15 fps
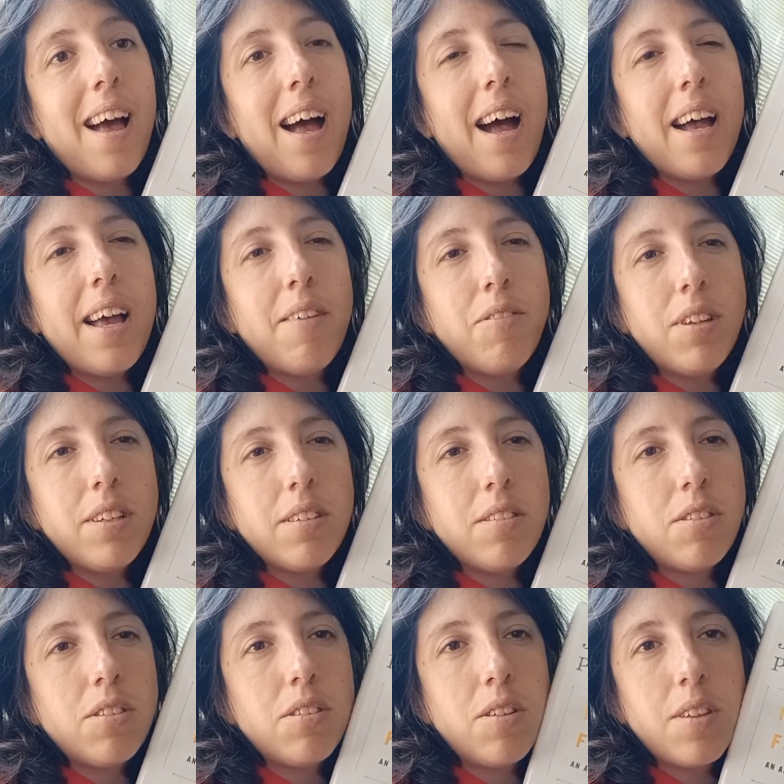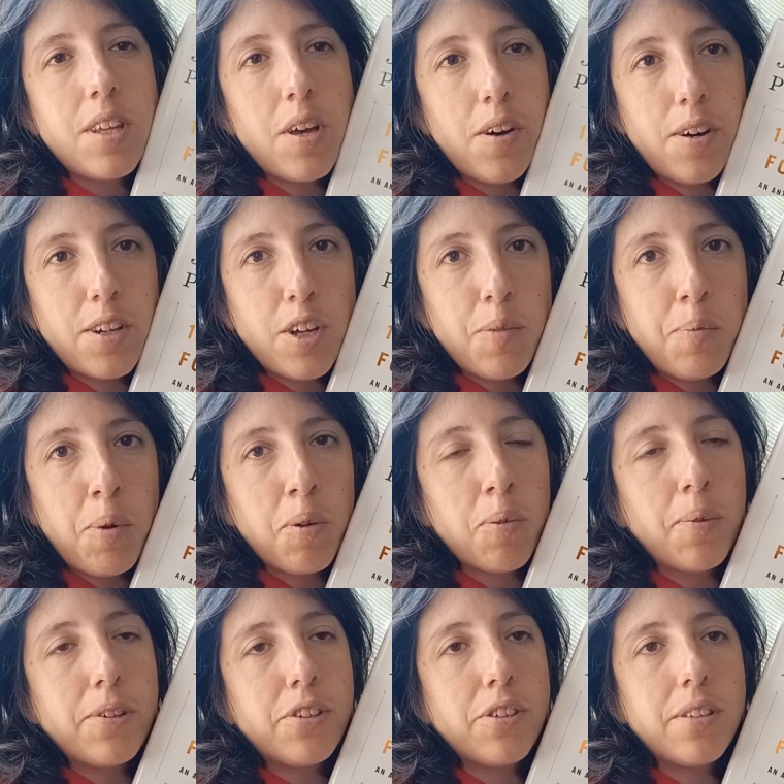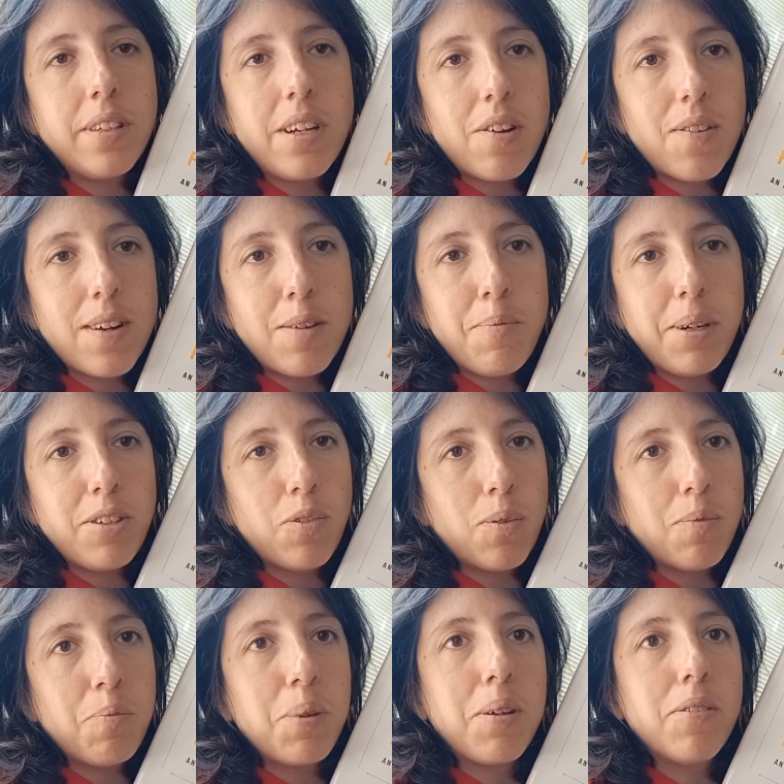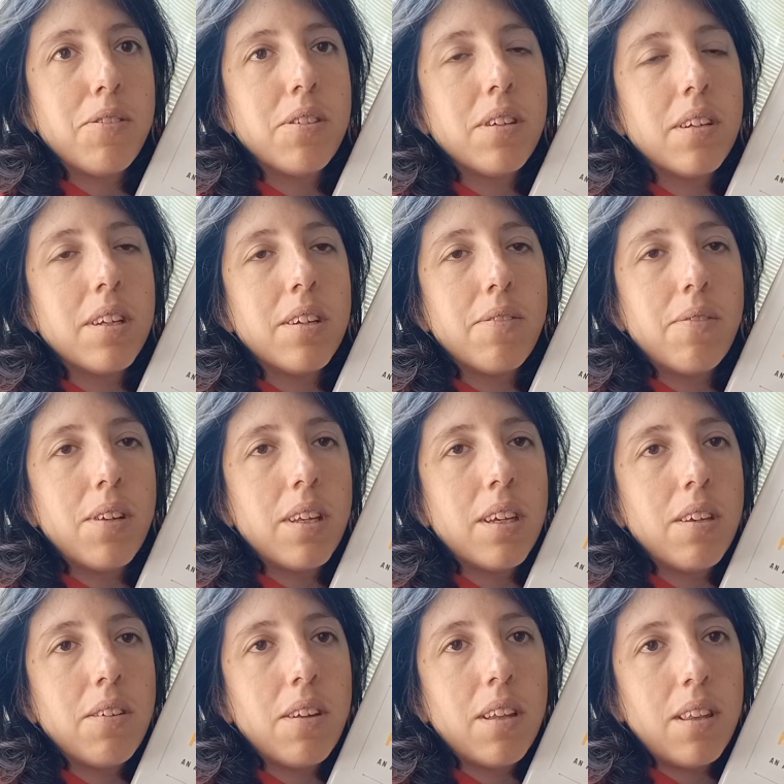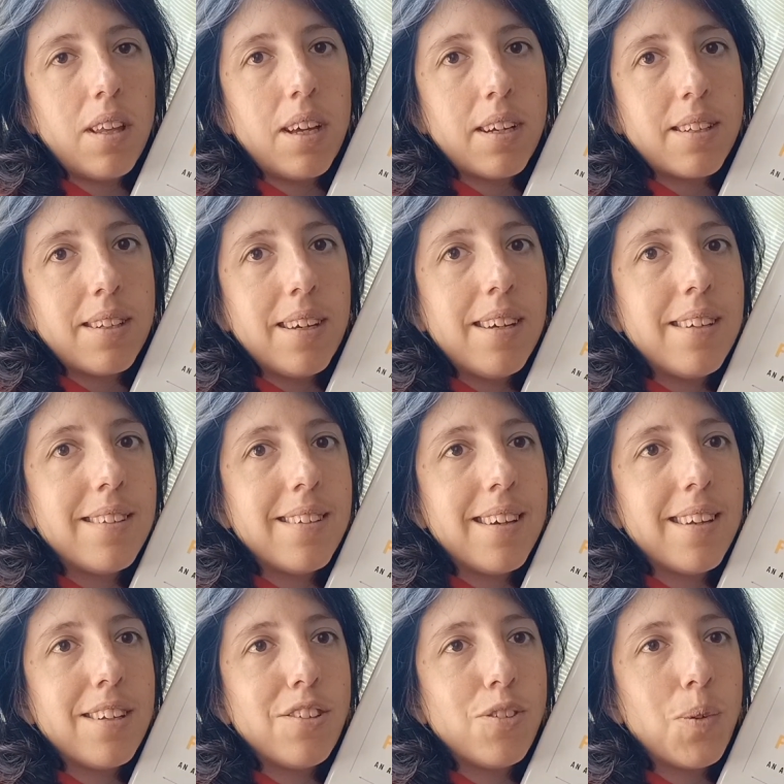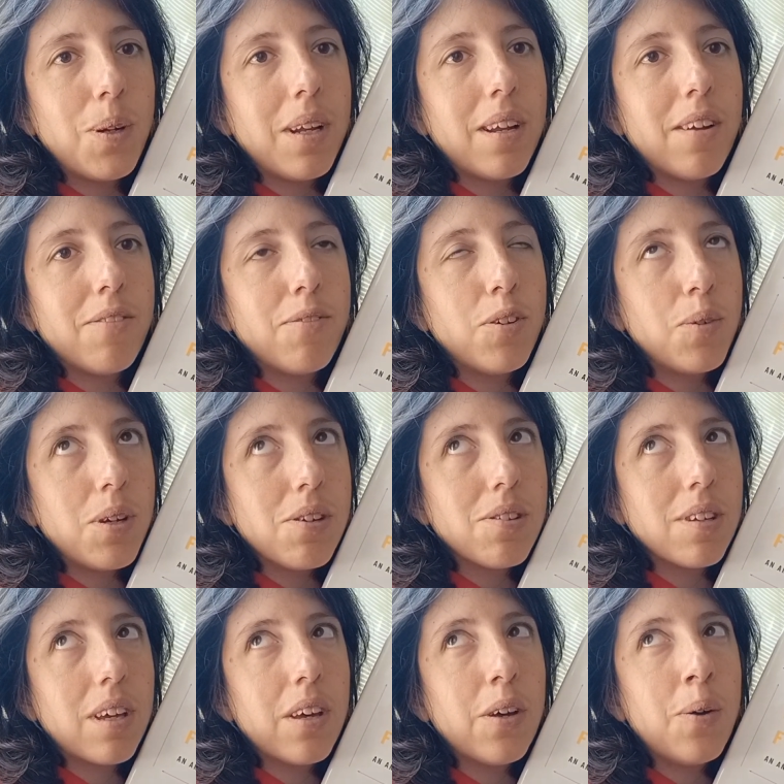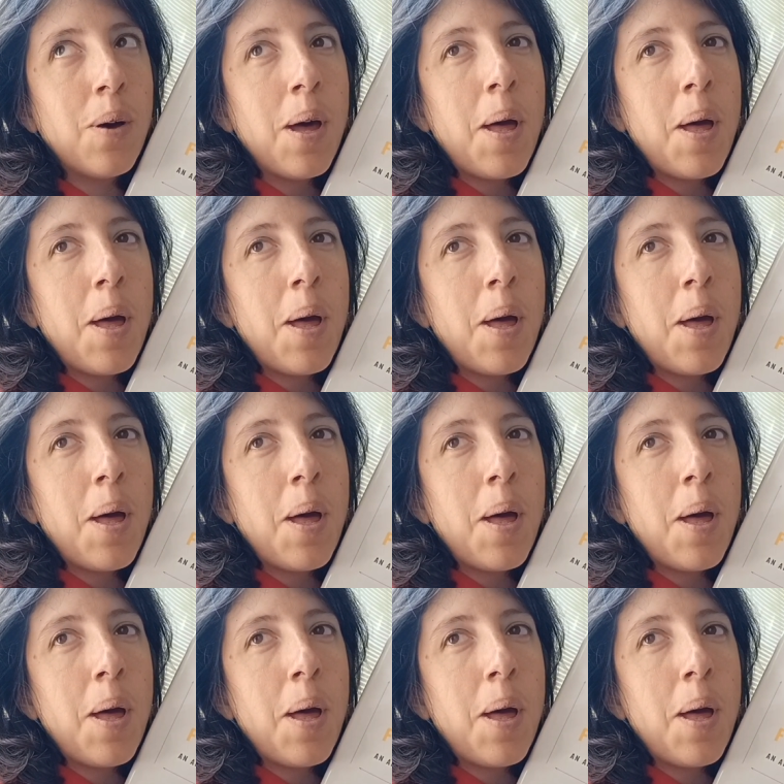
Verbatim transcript: I have listened to the audiobook, which is narrated by Jordan Peterson, and really liked it and enjoyed it a few years ago